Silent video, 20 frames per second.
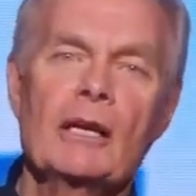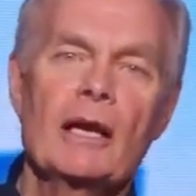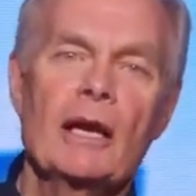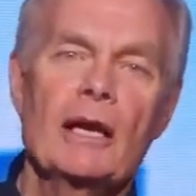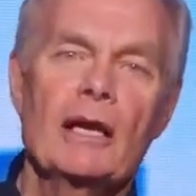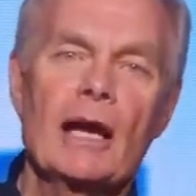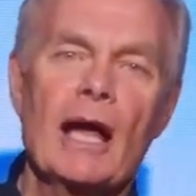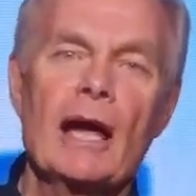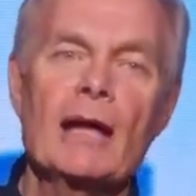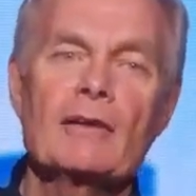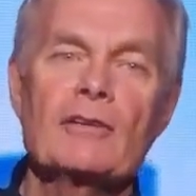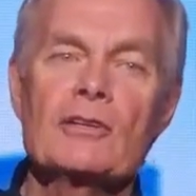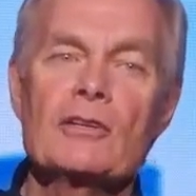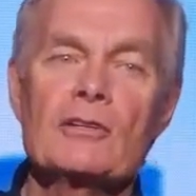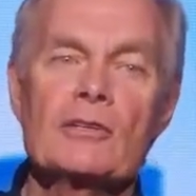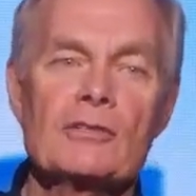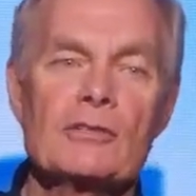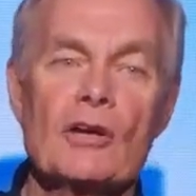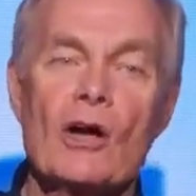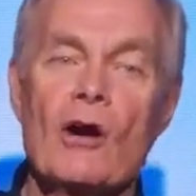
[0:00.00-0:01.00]
and I had
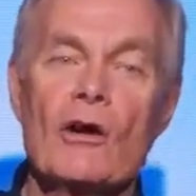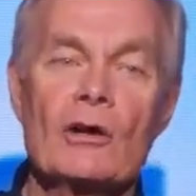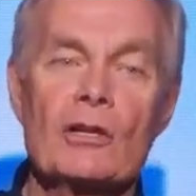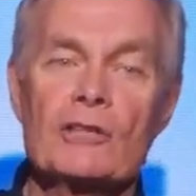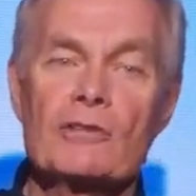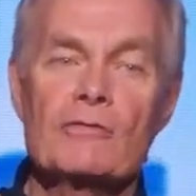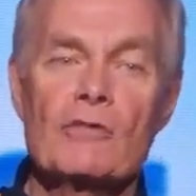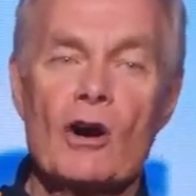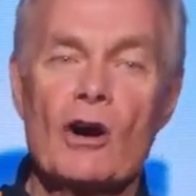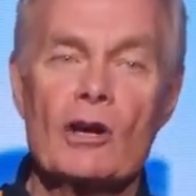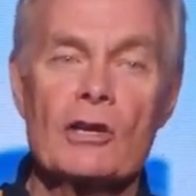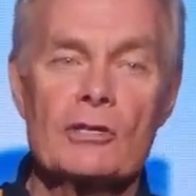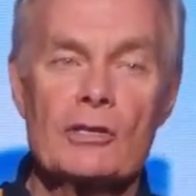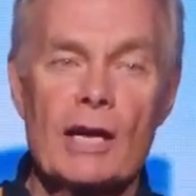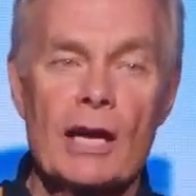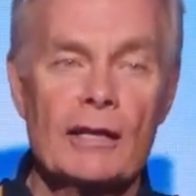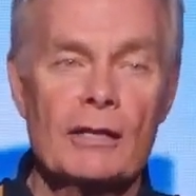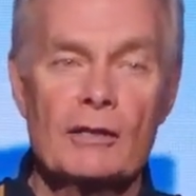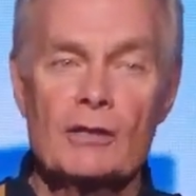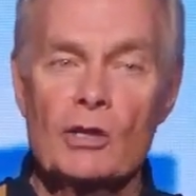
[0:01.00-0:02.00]
just gone as far as
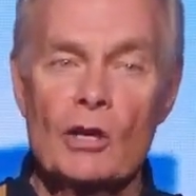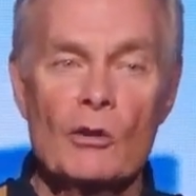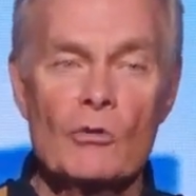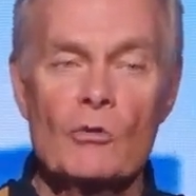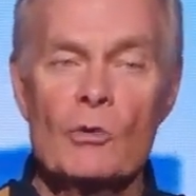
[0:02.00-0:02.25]
I could go.